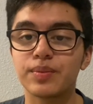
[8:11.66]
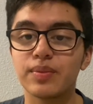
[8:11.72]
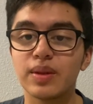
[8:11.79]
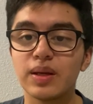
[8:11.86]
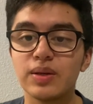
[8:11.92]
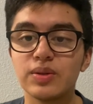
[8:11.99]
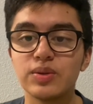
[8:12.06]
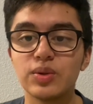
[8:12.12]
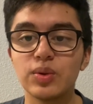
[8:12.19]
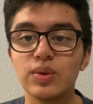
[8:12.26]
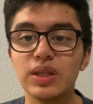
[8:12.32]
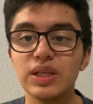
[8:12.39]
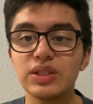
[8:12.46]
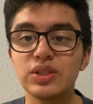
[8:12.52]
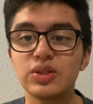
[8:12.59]
So
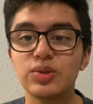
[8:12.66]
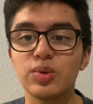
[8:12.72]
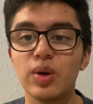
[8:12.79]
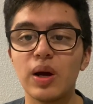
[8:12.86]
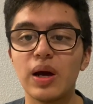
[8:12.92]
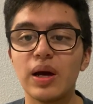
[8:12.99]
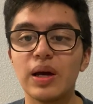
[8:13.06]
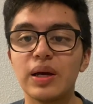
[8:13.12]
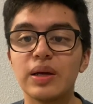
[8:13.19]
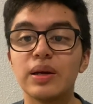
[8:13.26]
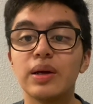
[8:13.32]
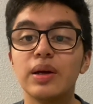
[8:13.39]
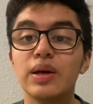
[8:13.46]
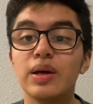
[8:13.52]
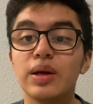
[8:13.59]
let's try
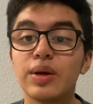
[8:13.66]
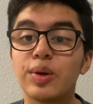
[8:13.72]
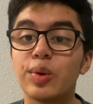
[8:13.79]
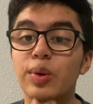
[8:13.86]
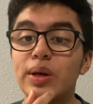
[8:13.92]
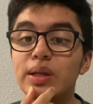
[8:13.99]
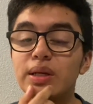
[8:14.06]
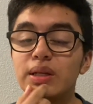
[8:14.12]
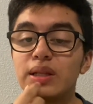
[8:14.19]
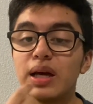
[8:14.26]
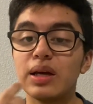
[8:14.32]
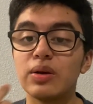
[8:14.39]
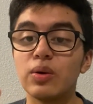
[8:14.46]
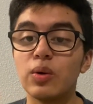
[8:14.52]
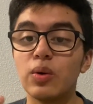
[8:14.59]
creating
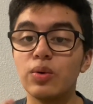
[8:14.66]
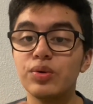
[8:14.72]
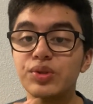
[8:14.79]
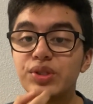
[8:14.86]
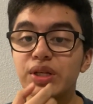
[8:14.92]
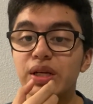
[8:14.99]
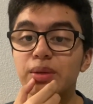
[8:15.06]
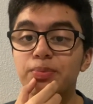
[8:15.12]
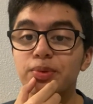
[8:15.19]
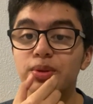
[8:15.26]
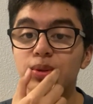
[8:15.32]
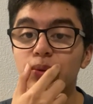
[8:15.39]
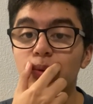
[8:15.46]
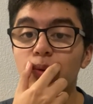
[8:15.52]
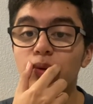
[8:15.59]
that O shape with the
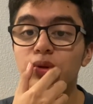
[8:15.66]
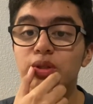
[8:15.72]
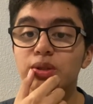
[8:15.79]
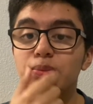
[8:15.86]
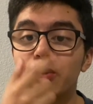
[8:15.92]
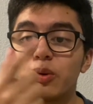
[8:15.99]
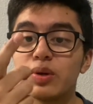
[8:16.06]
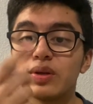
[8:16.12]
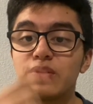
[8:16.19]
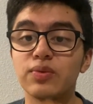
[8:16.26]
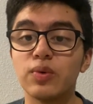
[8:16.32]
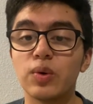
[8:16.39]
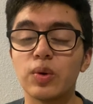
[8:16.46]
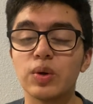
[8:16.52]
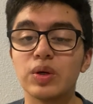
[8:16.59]
corners pointing
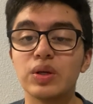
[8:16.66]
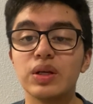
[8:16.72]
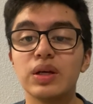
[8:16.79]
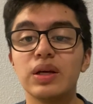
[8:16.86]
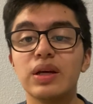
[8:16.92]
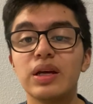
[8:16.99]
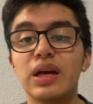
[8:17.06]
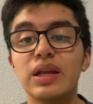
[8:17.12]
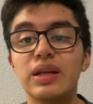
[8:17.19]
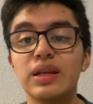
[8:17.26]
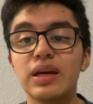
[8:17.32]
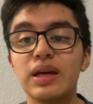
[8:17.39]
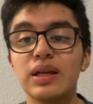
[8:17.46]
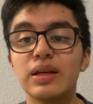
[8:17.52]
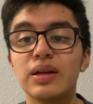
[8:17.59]
forward and
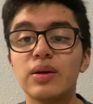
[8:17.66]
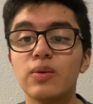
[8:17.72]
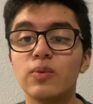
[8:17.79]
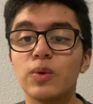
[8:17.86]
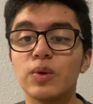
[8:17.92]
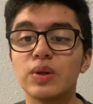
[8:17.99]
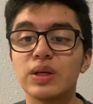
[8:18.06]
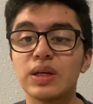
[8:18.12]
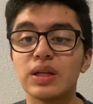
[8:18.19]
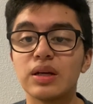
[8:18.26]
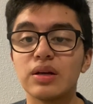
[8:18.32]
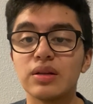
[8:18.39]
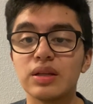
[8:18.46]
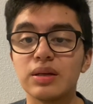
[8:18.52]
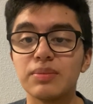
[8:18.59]
then rolling in
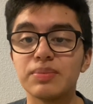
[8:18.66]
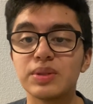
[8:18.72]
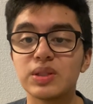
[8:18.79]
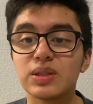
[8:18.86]
our lips.